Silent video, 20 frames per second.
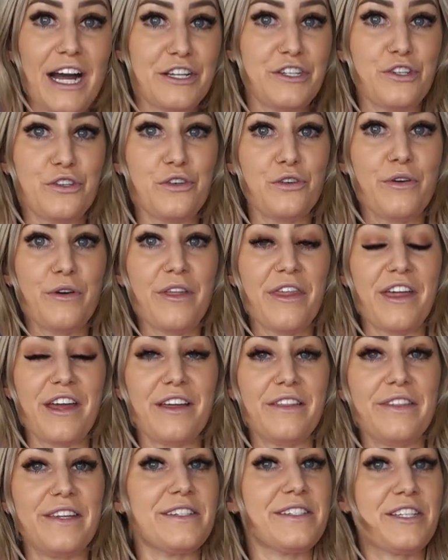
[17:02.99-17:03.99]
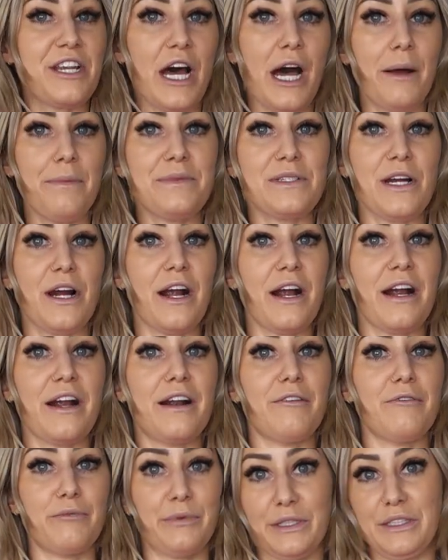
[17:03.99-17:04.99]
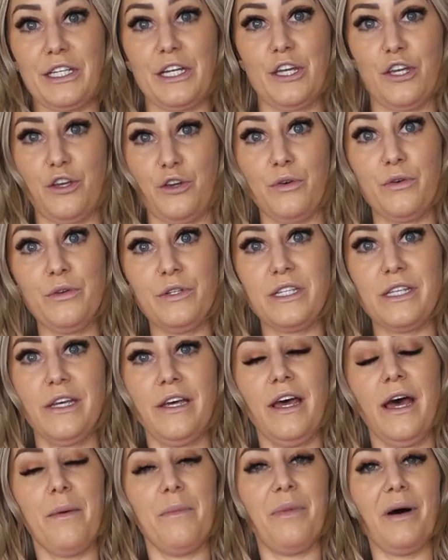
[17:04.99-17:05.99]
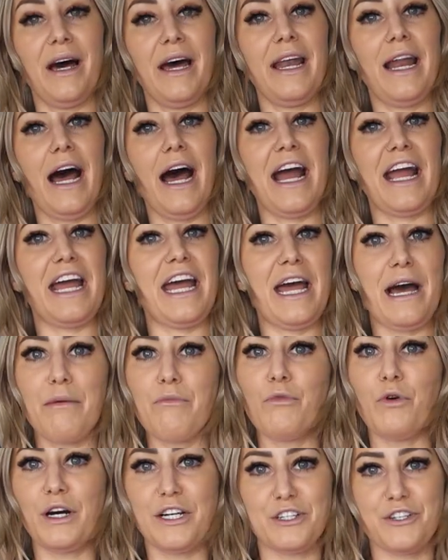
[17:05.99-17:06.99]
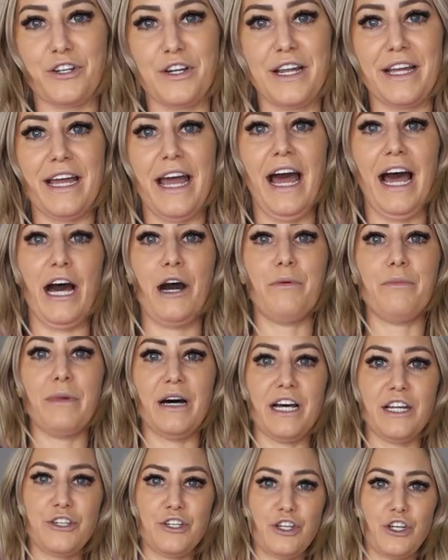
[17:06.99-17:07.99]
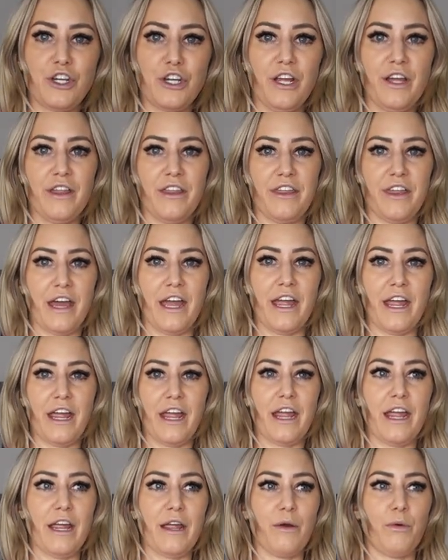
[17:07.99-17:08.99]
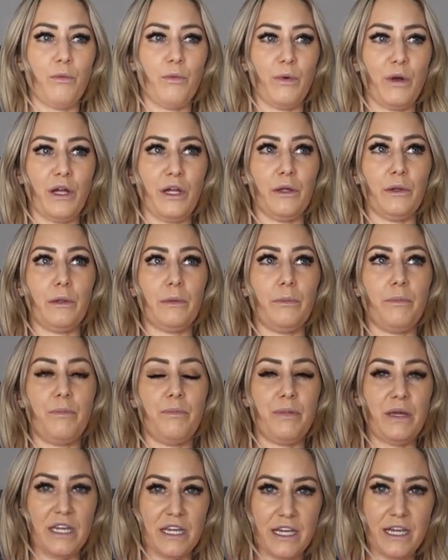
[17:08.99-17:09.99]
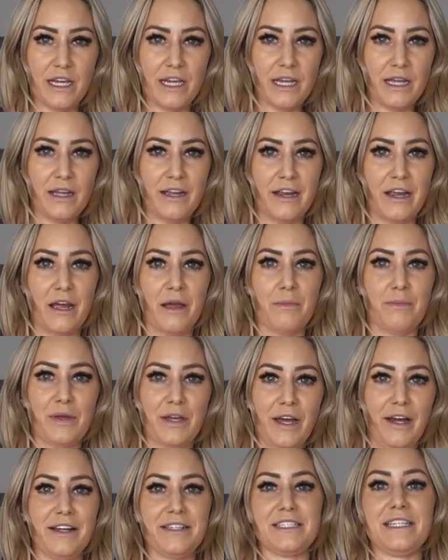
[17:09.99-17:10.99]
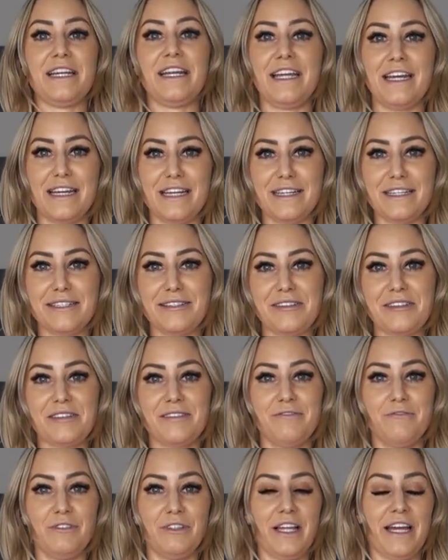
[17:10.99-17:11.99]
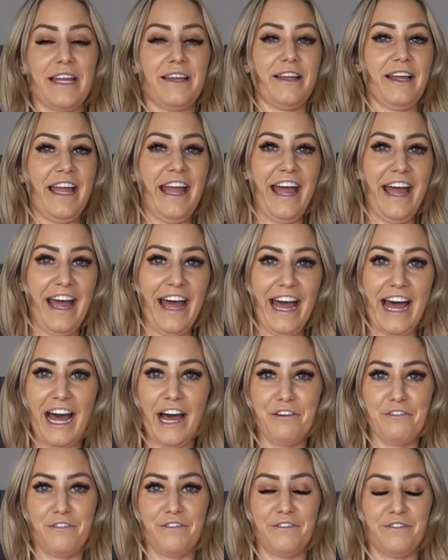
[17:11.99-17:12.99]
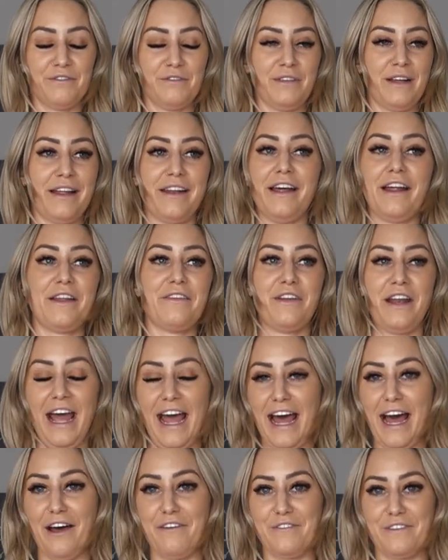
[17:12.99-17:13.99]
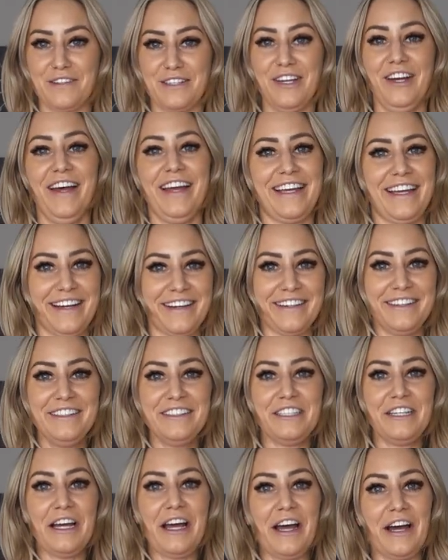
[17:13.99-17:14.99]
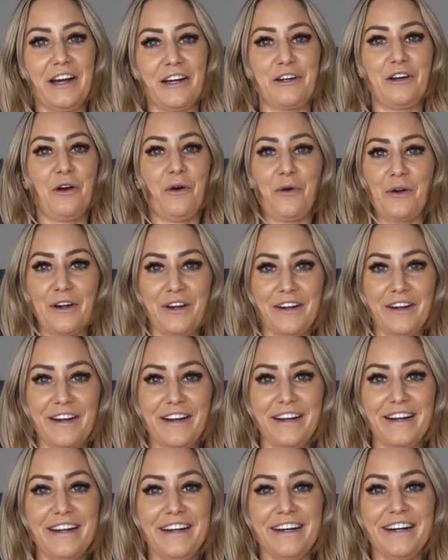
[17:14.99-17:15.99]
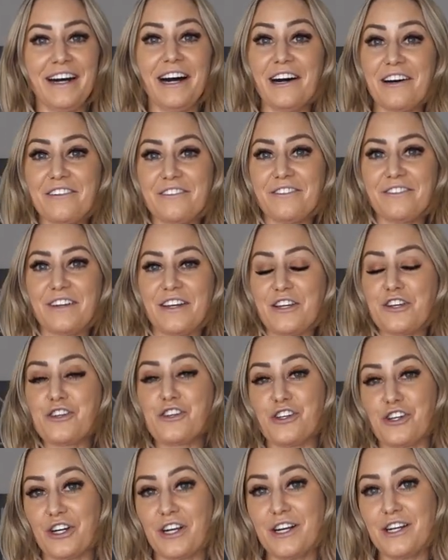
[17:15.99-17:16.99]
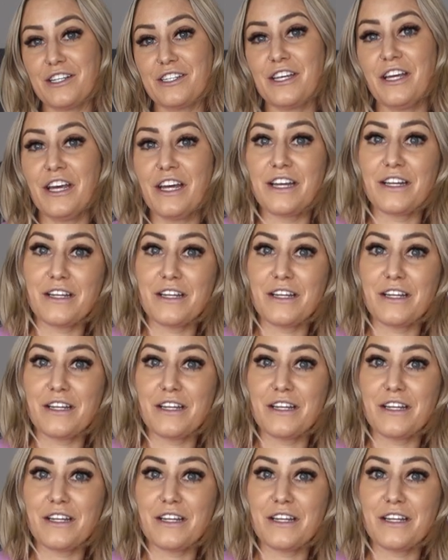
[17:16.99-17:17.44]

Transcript: I do think these tops are really cute, but I am wondering how much they will be, because it is like half, not even half, it's like a quarter of a shirt.